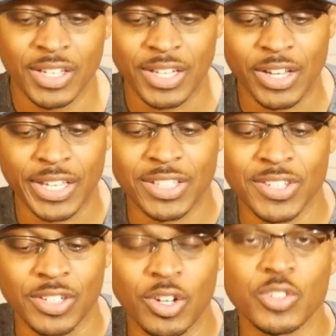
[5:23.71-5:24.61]
Now, like I
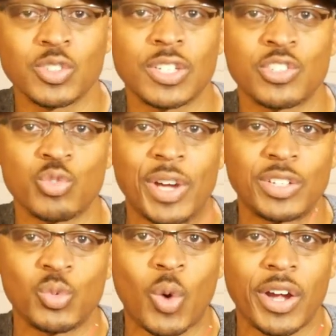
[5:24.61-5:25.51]
said, it also does
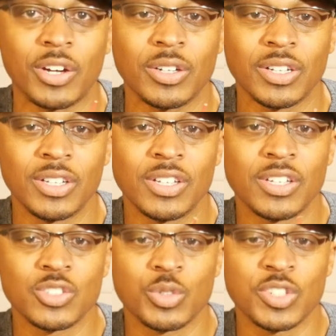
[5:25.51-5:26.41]
stranded wire.
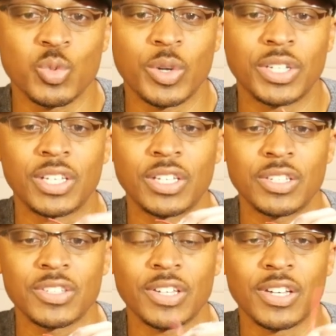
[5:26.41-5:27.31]
So this one
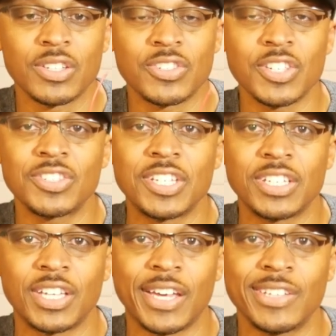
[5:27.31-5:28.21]
is
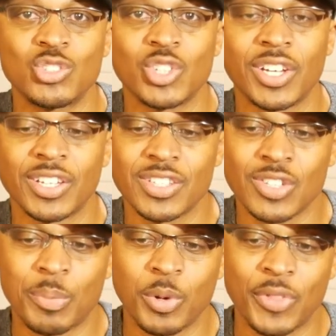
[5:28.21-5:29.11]
16 gauge.
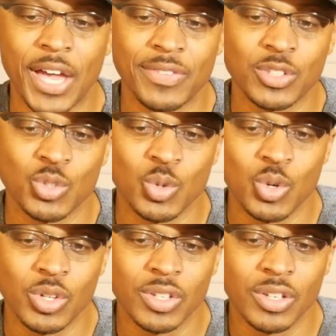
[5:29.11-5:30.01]
So I'll put that in the
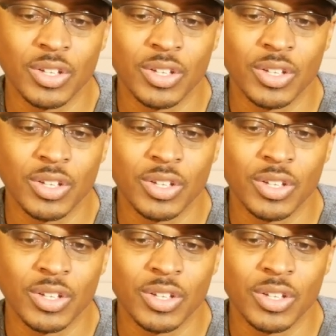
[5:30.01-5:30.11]
tool.